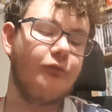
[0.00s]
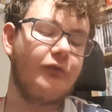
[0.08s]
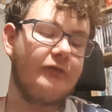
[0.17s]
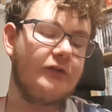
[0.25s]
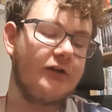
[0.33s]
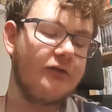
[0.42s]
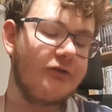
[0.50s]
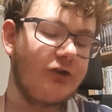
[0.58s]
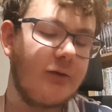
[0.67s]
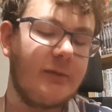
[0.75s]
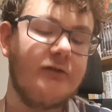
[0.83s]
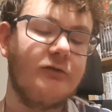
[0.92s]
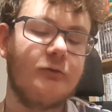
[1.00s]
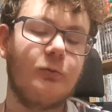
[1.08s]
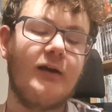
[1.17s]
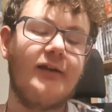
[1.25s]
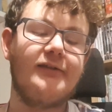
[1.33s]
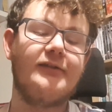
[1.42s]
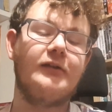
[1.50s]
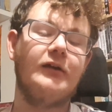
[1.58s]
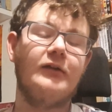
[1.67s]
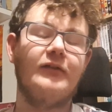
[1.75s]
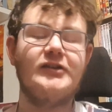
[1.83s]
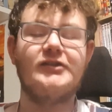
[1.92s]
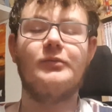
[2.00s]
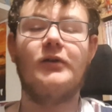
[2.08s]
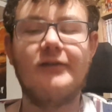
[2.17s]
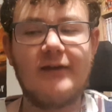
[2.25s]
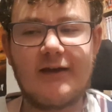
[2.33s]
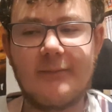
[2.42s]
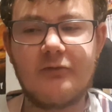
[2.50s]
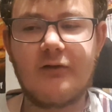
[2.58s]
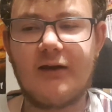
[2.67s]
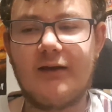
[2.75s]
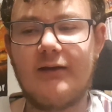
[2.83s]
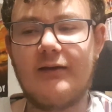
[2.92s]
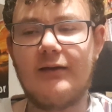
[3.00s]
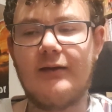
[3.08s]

They've done so many requests, they just want to take a break.